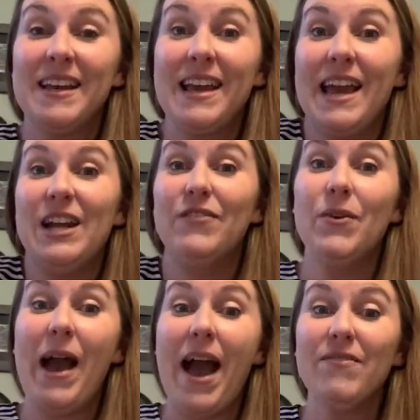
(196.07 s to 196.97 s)
And if you
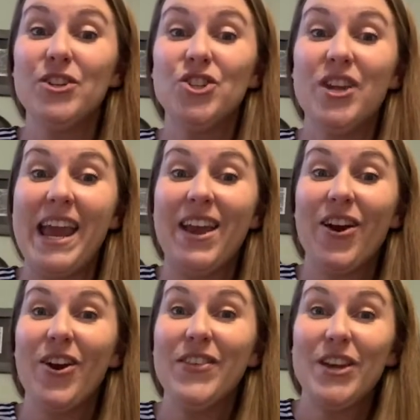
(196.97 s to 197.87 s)
have a
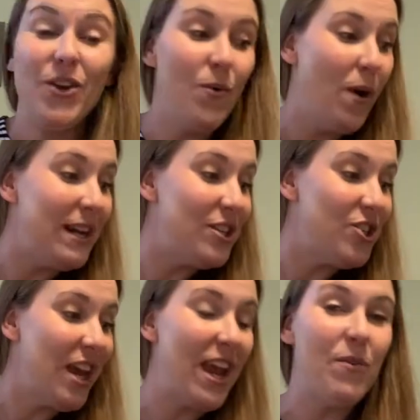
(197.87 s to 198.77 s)
shaker that you want to
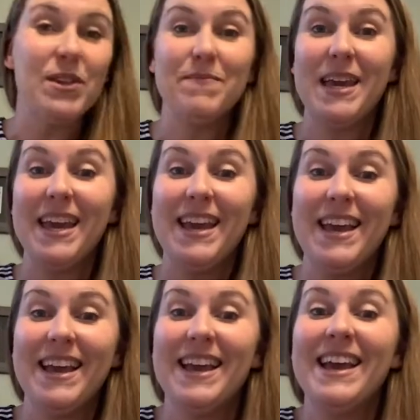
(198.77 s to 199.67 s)
shake with me,
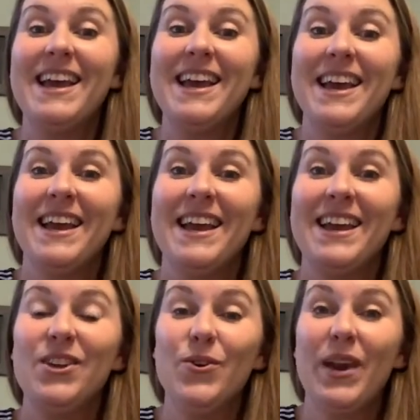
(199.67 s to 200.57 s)

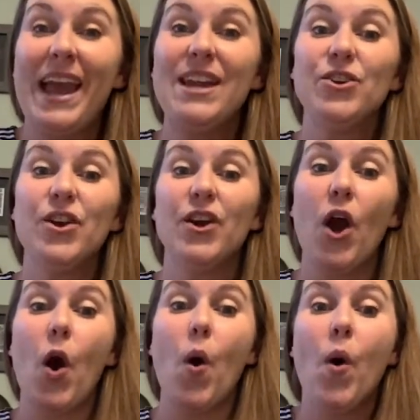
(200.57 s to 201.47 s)
you can. You can
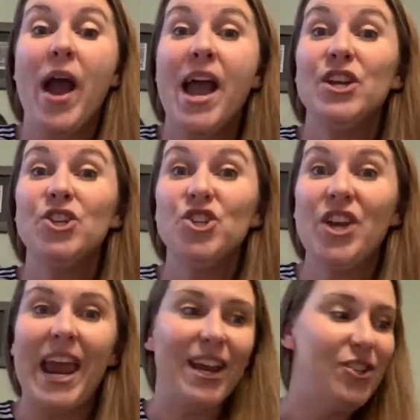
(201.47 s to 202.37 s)
go
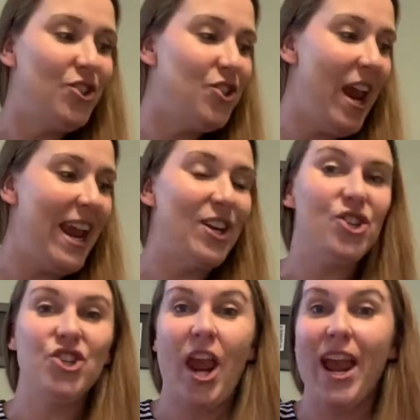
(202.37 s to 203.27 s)
shake, shake,
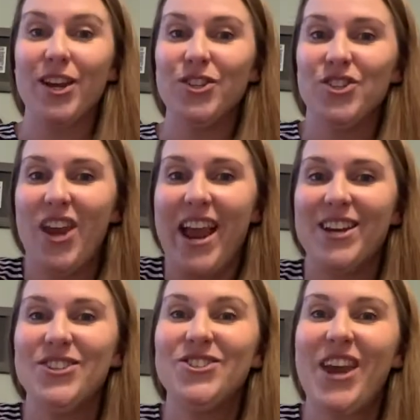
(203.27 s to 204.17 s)
shake,
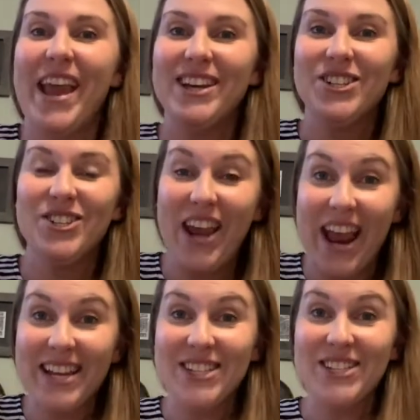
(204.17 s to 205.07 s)
shake, shake, shake.